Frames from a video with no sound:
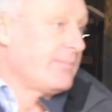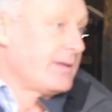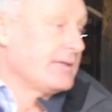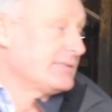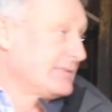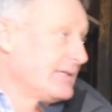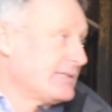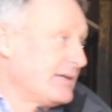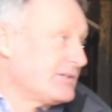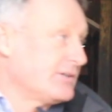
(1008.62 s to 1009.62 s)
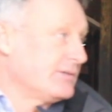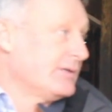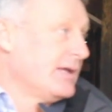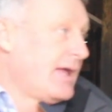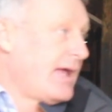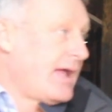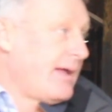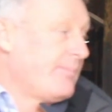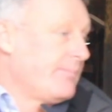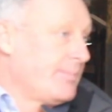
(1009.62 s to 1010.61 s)
is an issue,
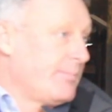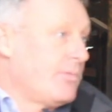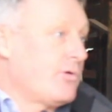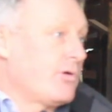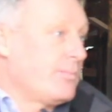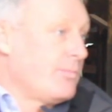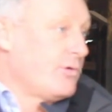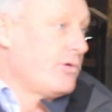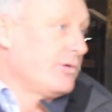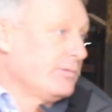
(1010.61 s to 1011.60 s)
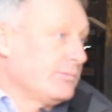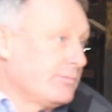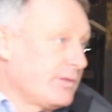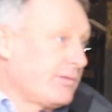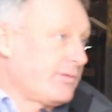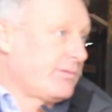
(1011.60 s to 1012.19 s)
but more and more with